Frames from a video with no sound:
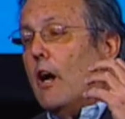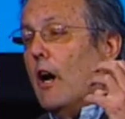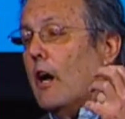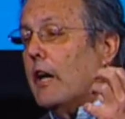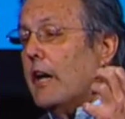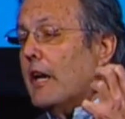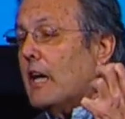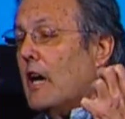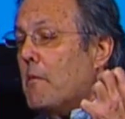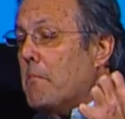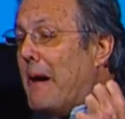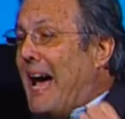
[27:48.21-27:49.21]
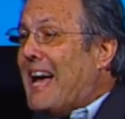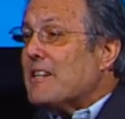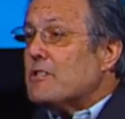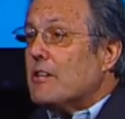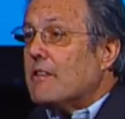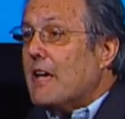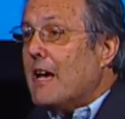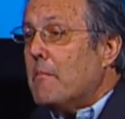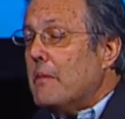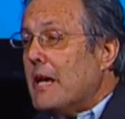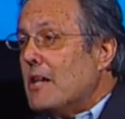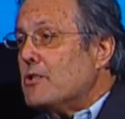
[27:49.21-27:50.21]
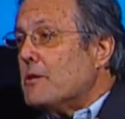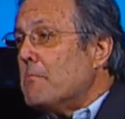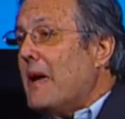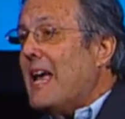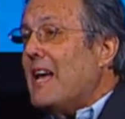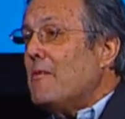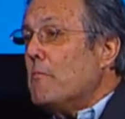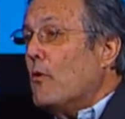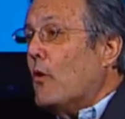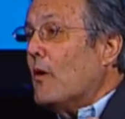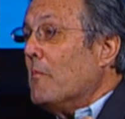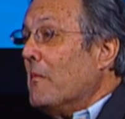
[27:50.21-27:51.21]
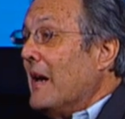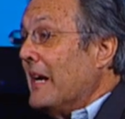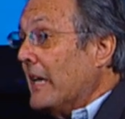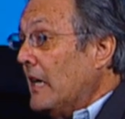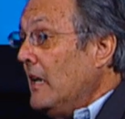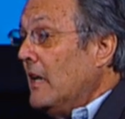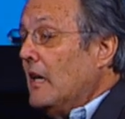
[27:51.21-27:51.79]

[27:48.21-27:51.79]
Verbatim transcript: are going to come back to them and demand more money.